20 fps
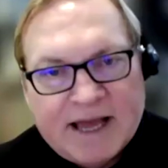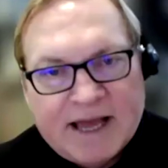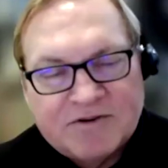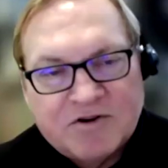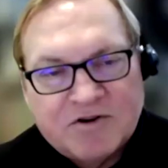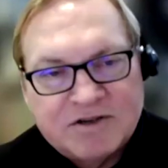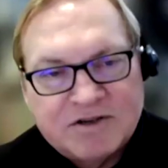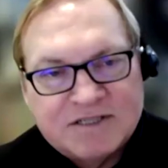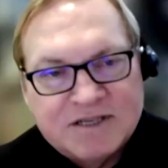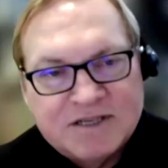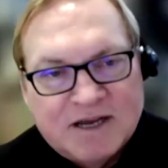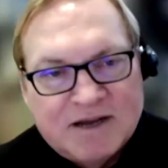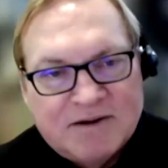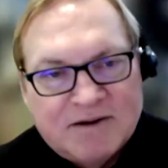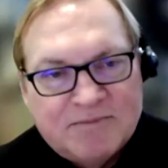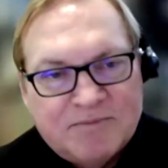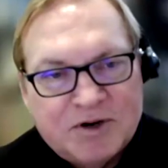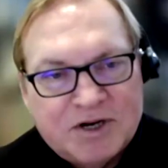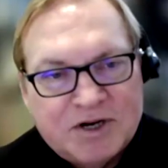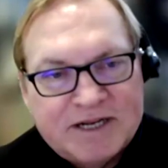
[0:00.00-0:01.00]
of course,
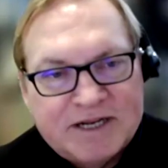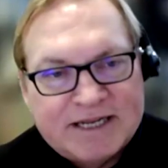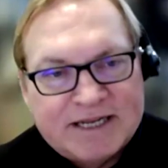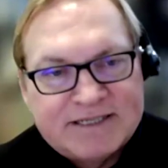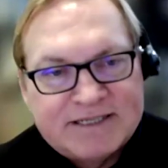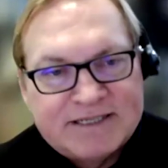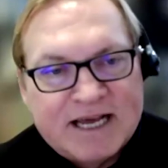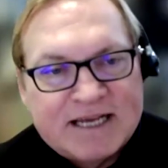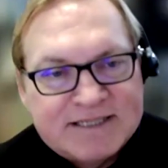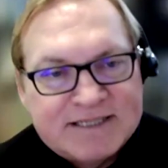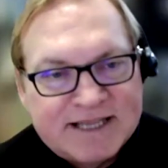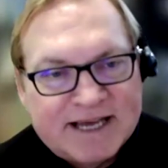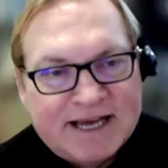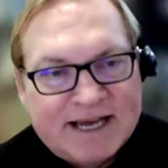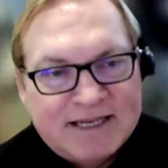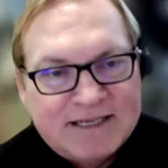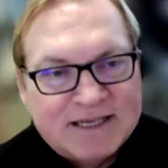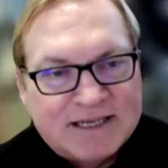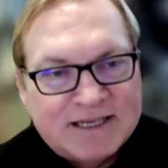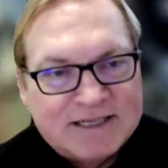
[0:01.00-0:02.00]
Bernadeth does
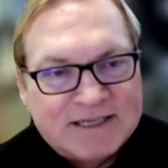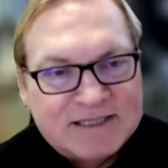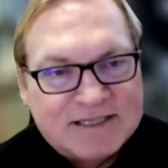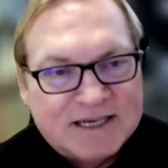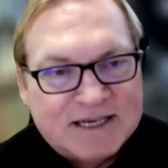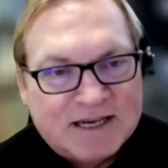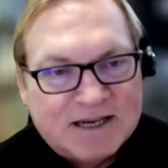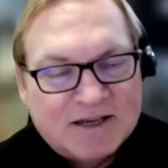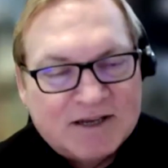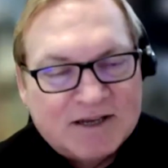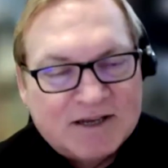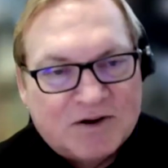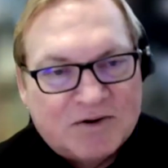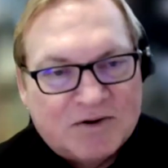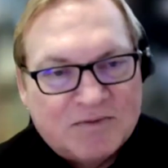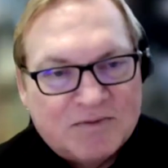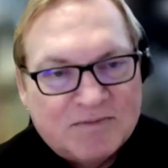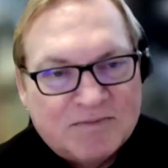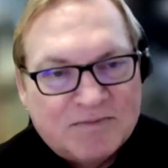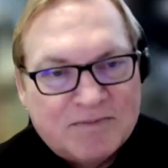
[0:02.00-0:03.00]
that, and
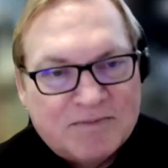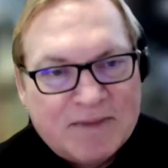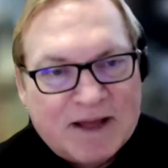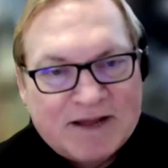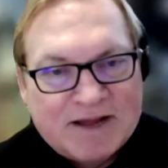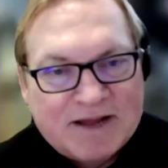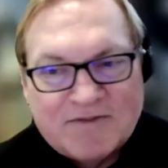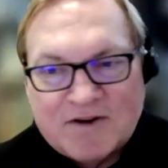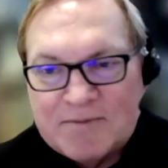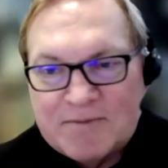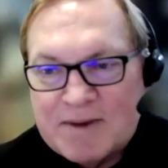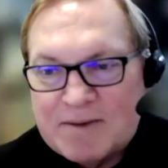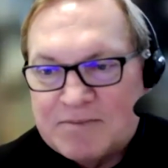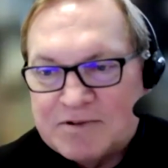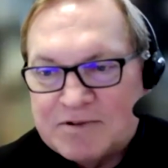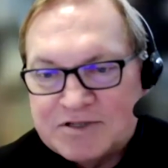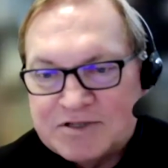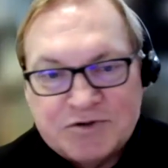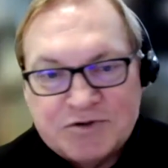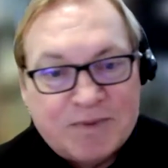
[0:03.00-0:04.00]
many of our
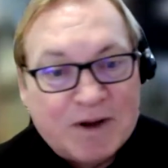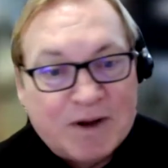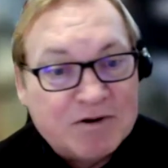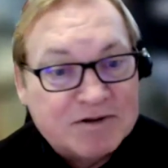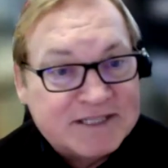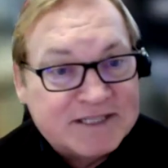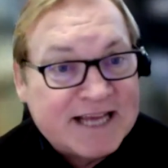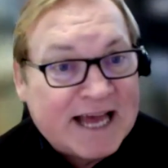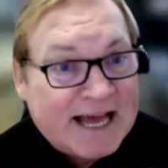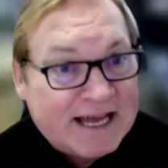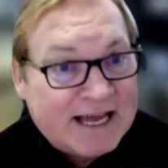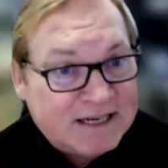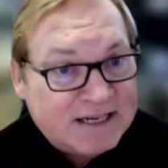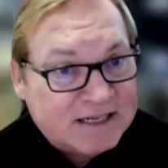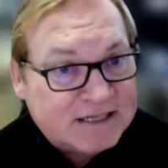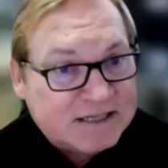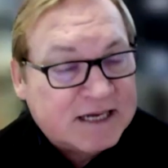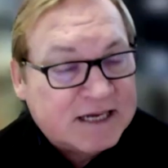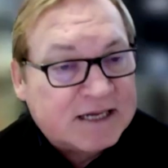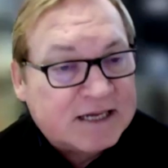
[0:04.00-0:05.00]
members, too. Paula Sad
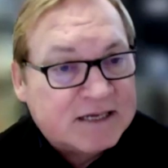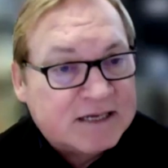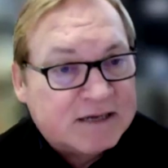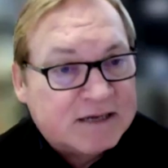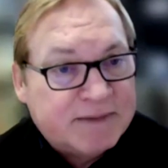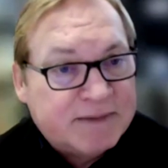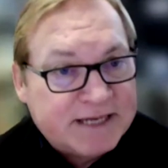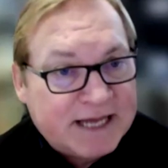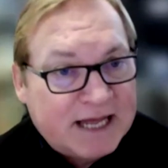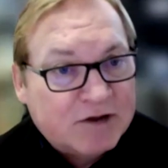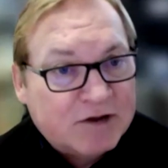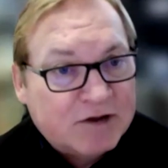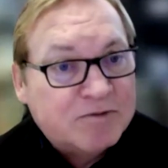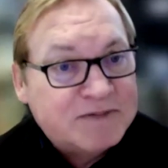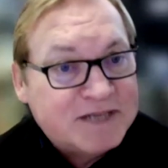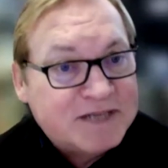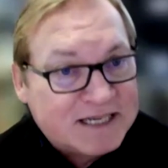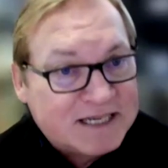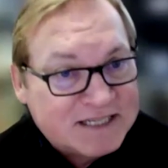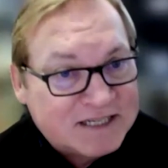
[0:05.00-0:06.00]
at Mandala Group
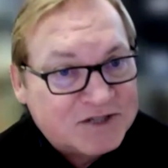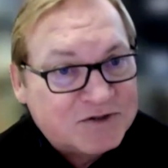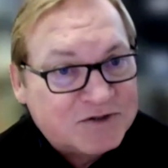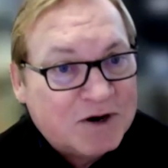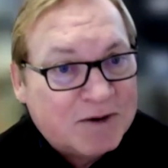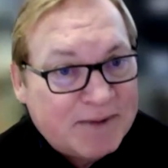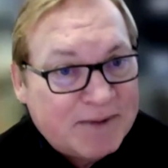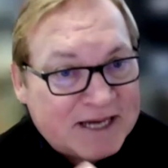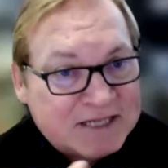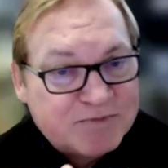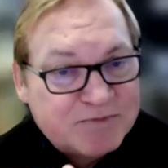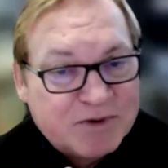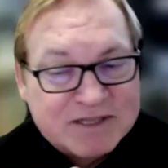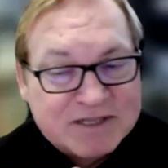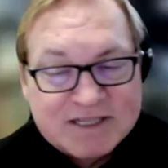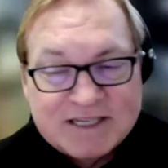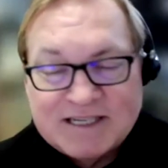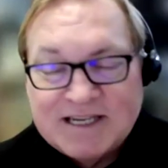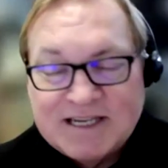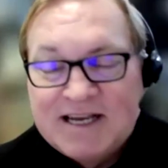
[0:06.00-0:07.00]
does it, to our past
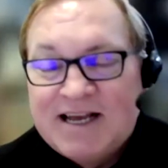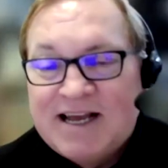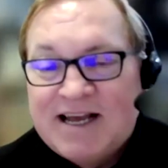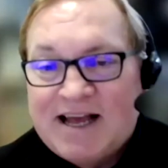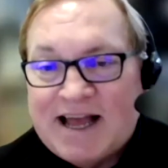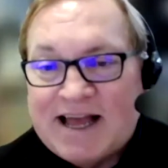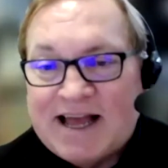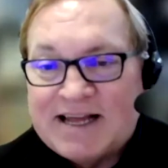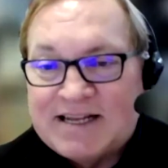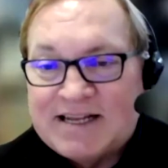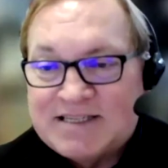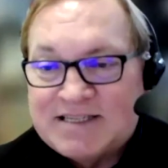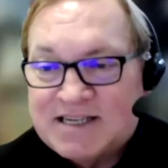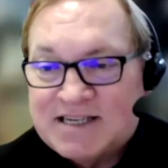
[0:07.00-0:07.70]
president, and